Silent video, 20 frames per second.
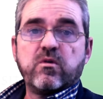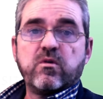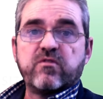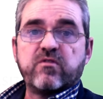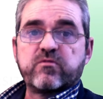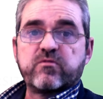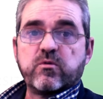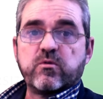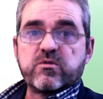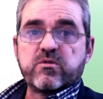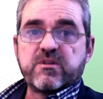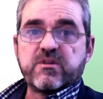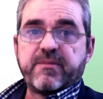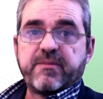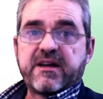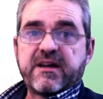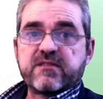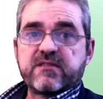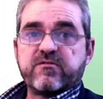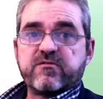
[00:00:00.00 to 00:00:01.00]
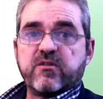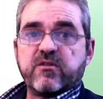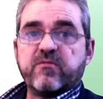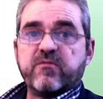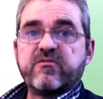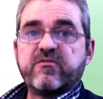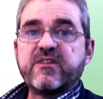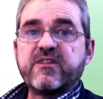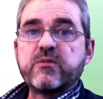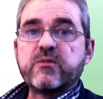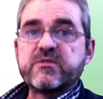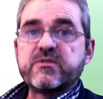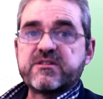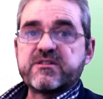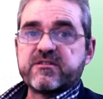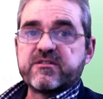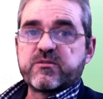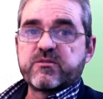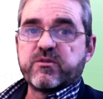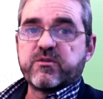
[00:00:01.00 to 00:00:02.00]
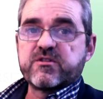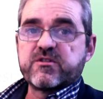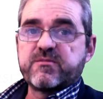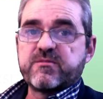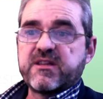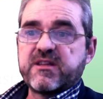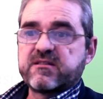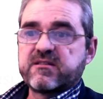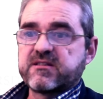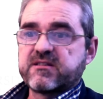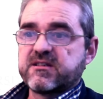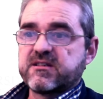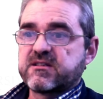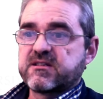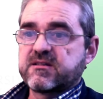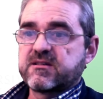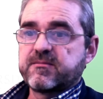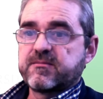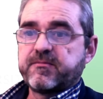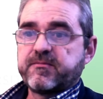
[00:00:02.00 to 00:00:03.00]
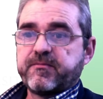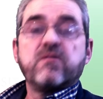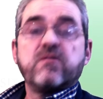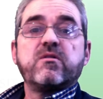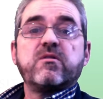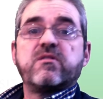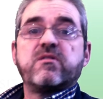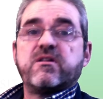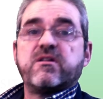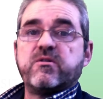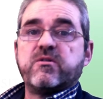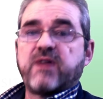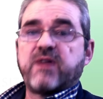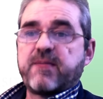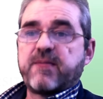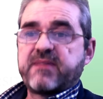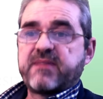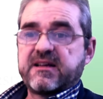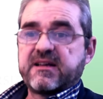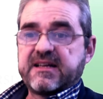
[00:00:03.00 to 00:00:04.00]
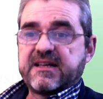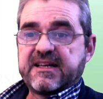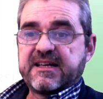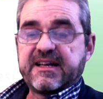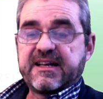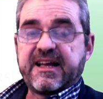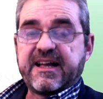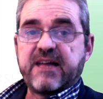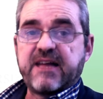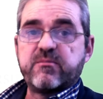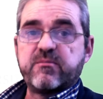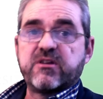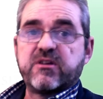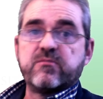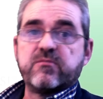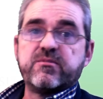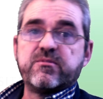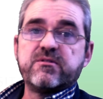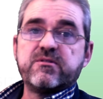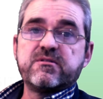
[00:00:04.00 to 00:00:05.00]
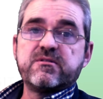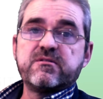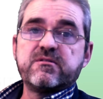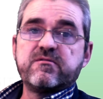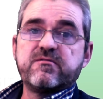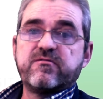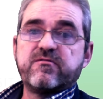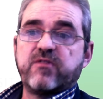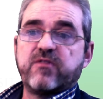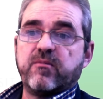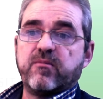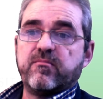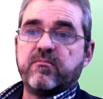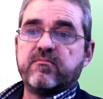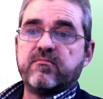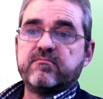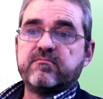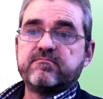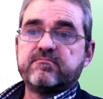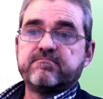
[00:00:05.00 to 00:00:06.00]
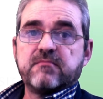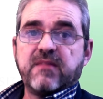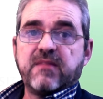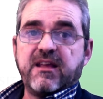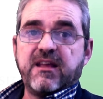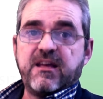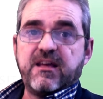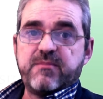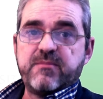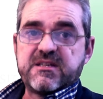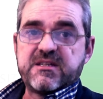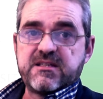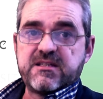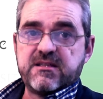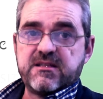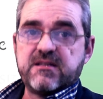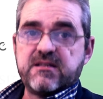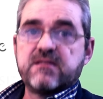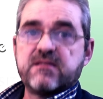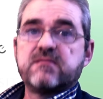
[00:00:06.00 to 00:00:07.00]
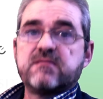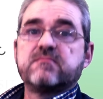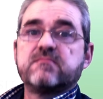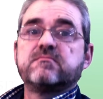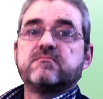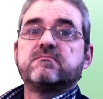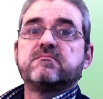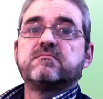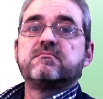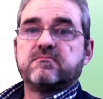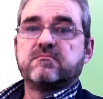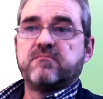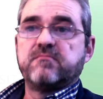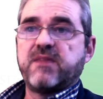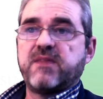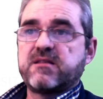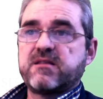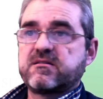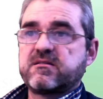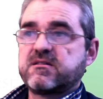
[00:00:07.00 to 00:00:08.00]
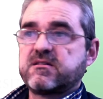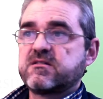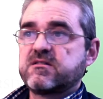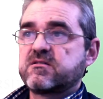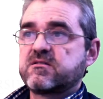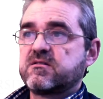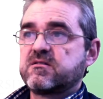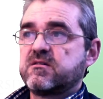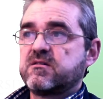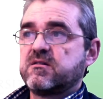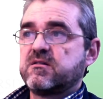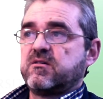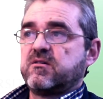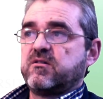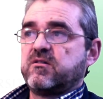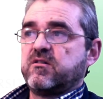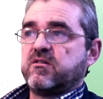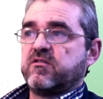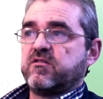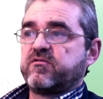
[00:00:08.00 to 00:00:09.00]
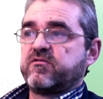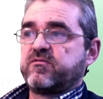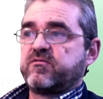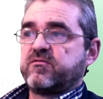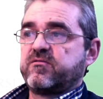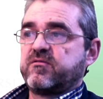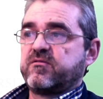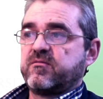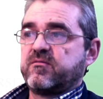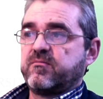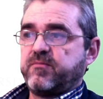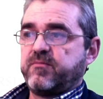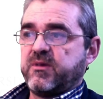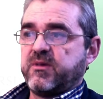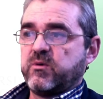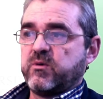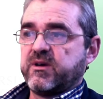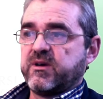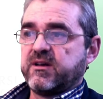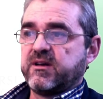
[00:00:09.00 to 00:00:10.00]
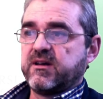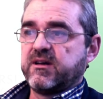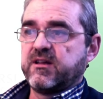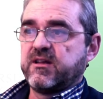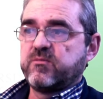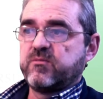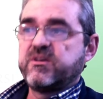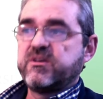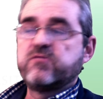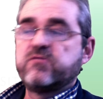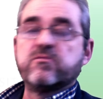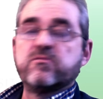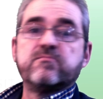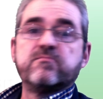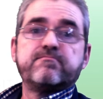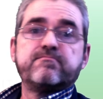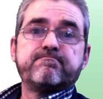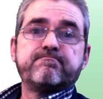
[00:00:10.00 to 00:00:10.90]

Of course, apart from frequency response matrices, the new gap can be computed from ABCD matrices of P1 and P2,